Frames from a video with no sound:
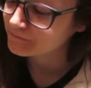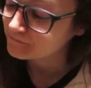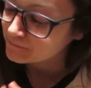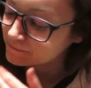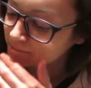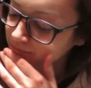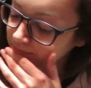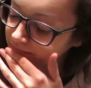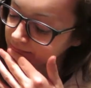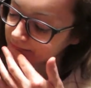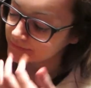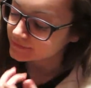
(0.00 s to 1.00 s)

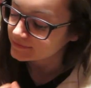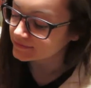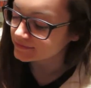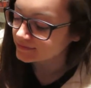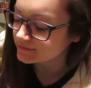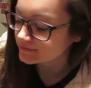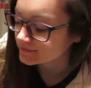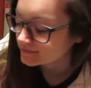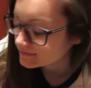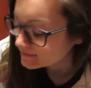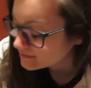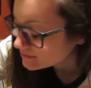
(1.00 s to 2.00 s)
Nobody speaks.